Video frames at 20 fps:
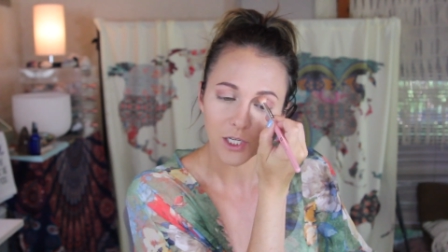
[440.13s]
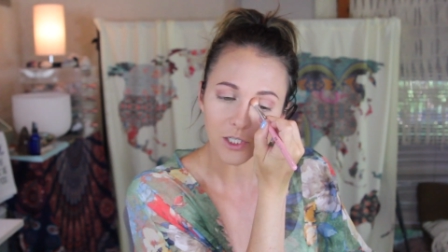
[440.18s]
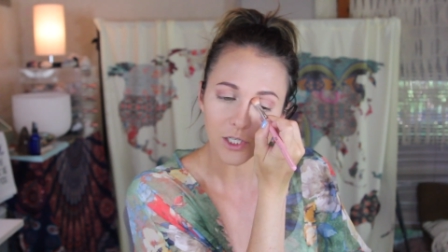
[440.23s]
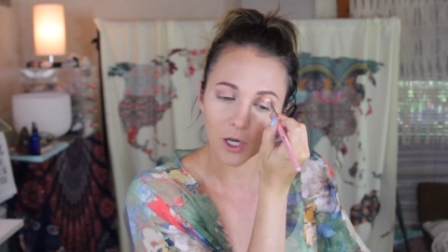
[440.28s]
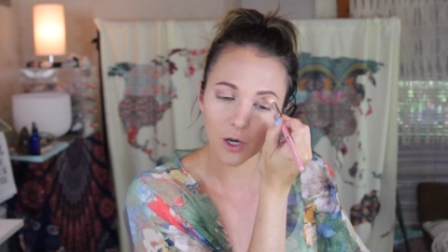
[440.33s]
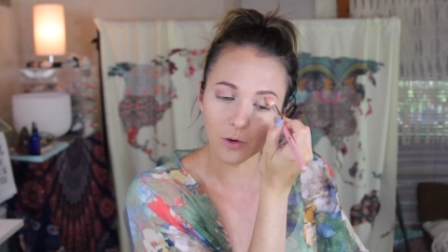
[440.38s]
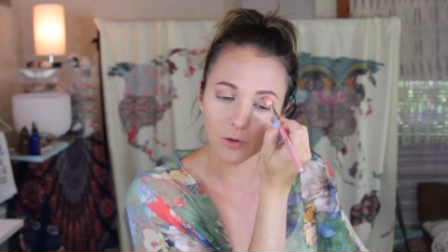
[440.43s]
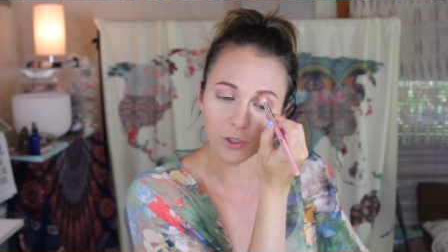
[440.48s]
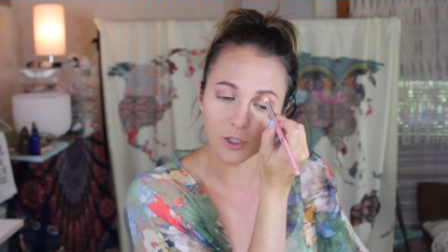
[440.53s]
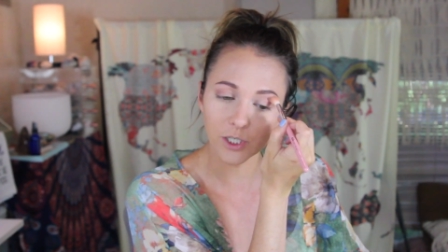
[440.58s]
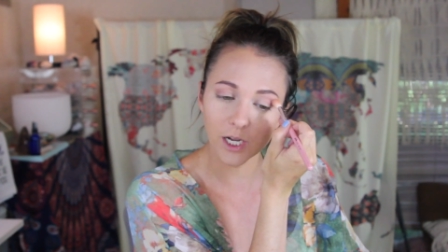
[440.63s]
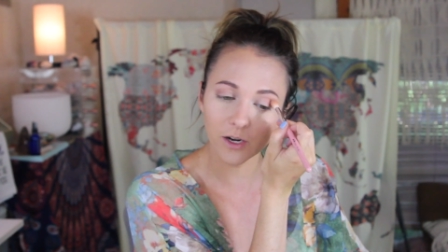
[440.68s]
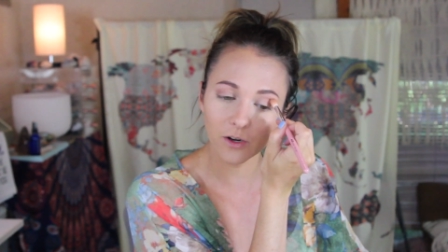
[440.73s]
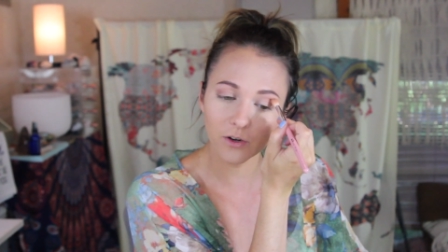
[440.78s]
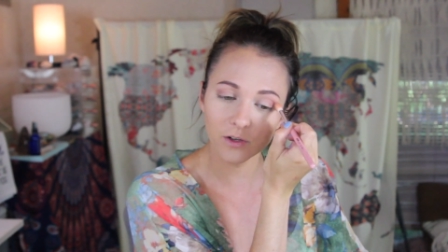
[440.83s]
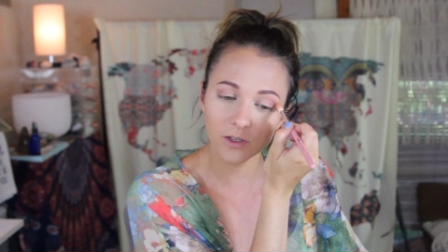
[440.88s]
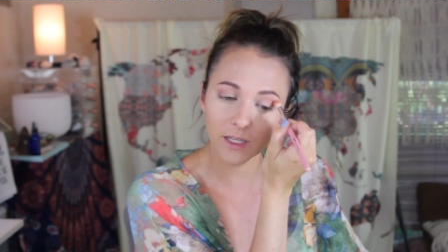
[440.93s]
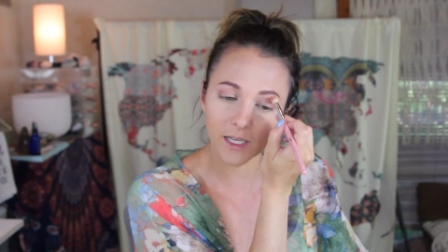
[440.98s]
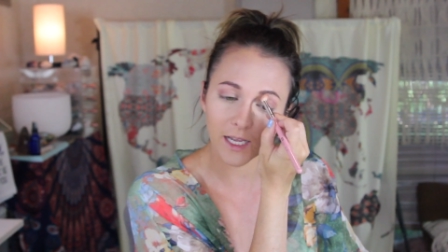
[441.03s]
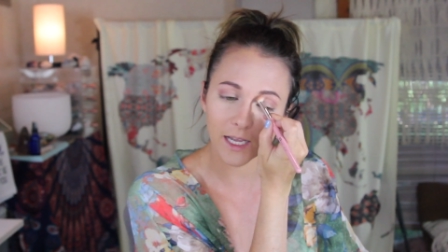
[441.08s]
So
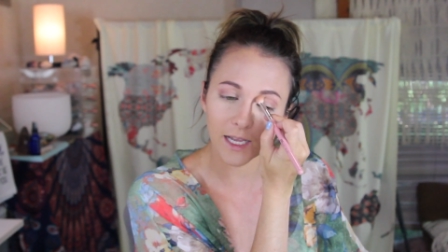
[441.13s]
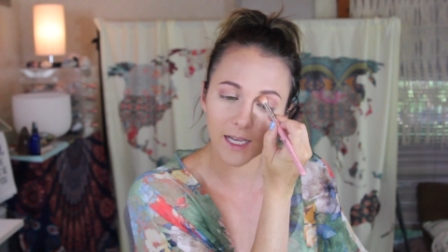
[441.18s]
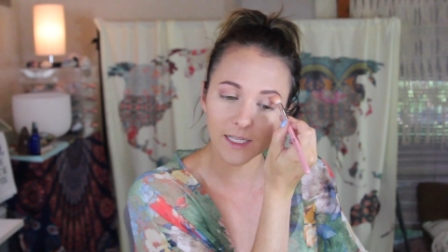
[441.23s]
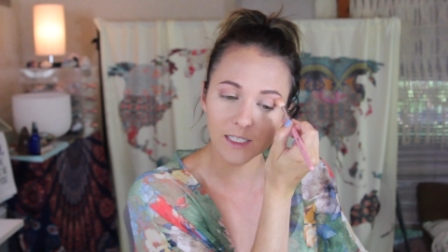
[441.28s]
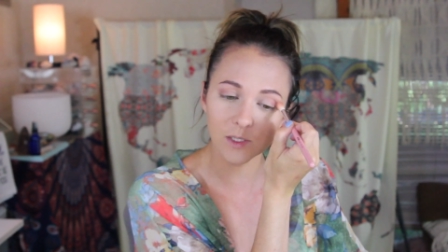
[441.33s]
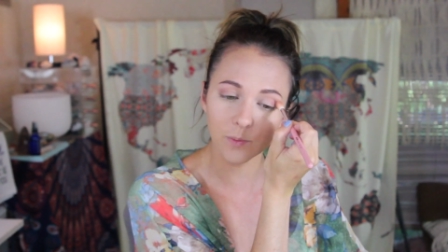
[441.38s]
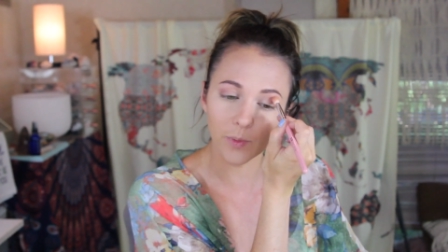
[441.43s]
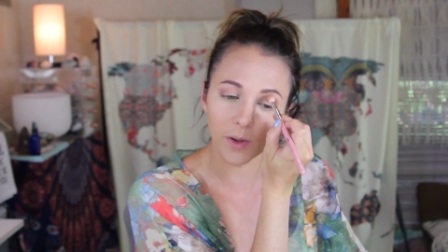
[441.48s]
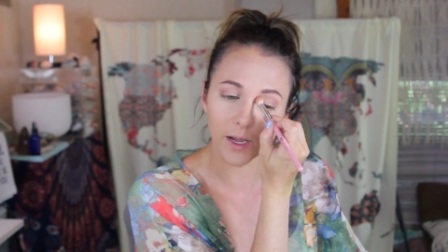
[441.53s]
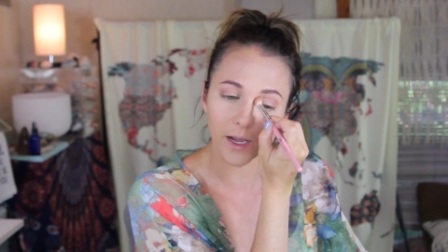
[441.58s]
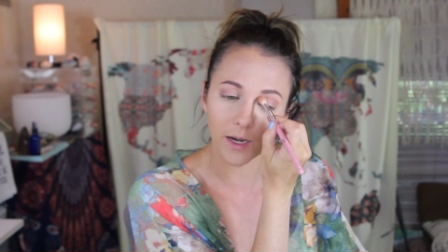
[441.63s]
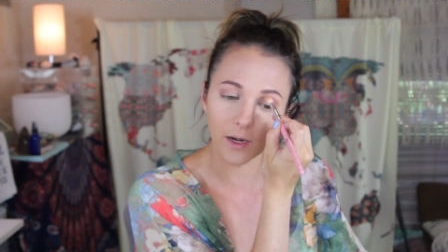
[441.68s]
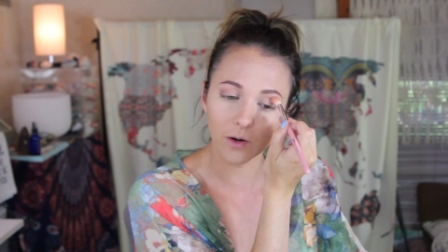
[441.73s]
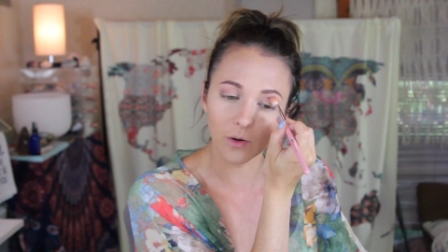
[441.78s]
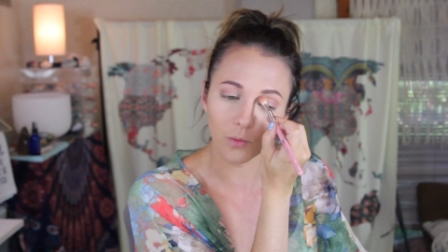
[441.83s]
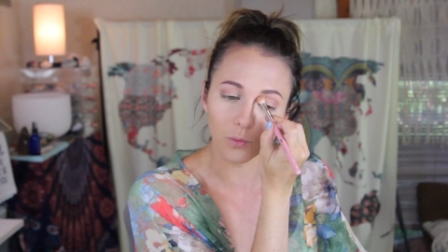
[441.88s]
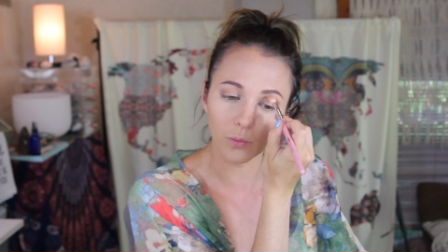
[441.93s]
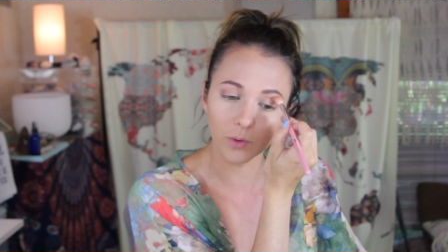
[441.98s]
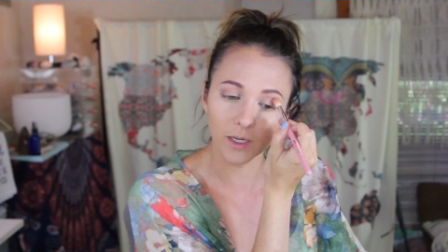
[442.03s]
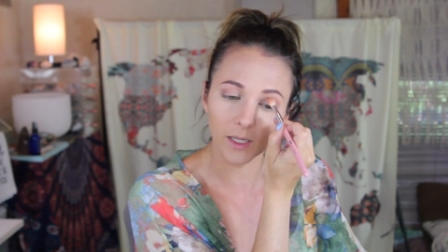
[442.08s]
generally it's
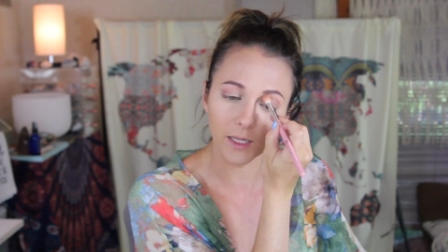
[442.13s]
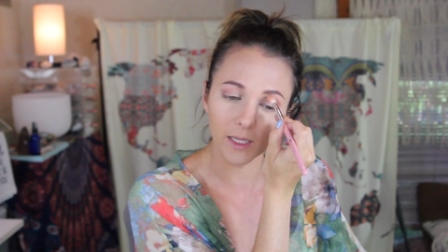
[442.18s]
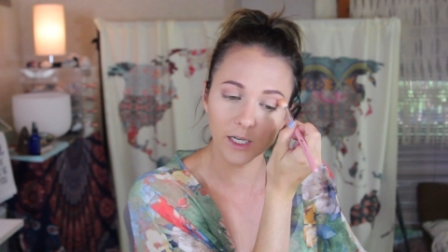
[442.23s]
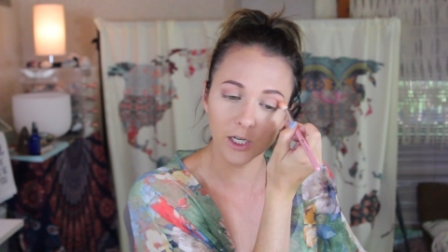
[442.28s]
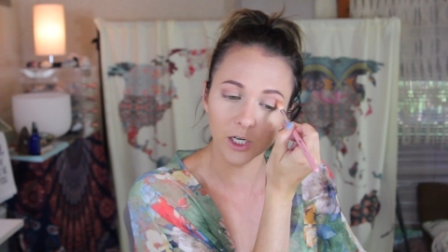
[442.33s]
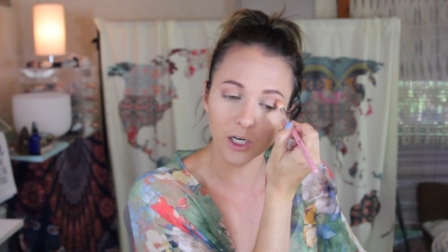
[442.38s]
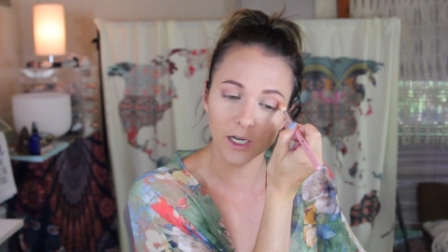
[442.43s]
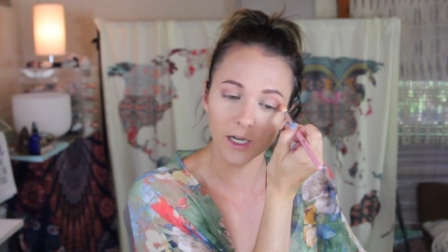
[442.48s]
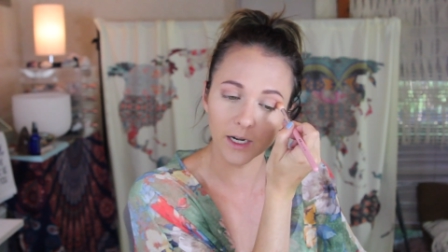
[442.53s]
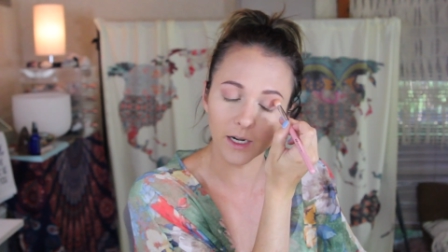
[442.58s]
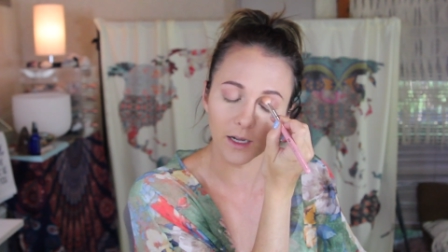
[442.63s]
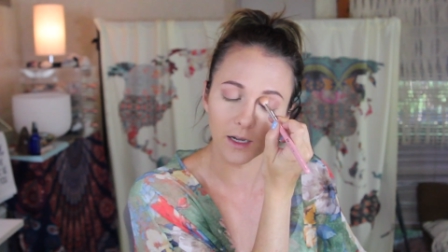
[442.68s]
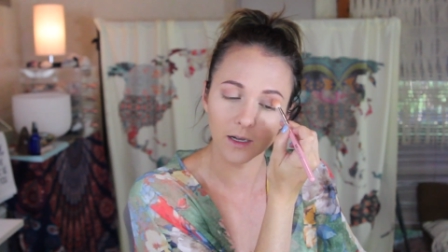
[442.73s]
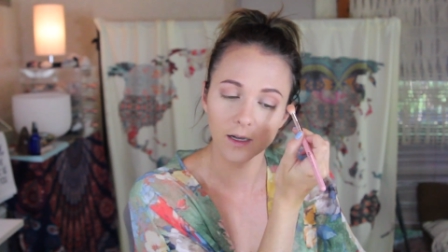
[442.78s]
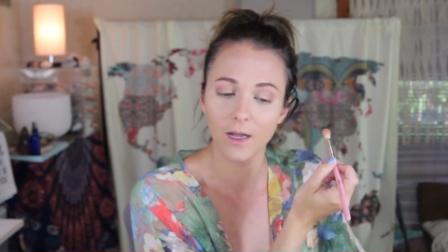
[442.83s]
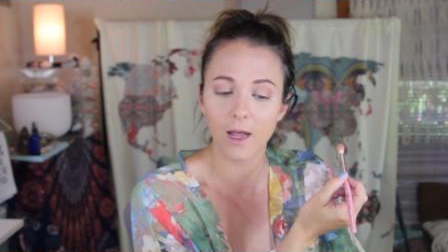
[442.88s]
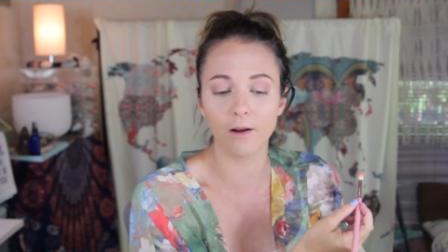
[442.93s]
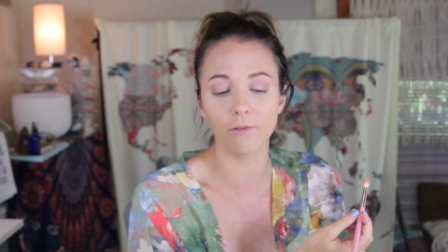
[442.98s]
been really good.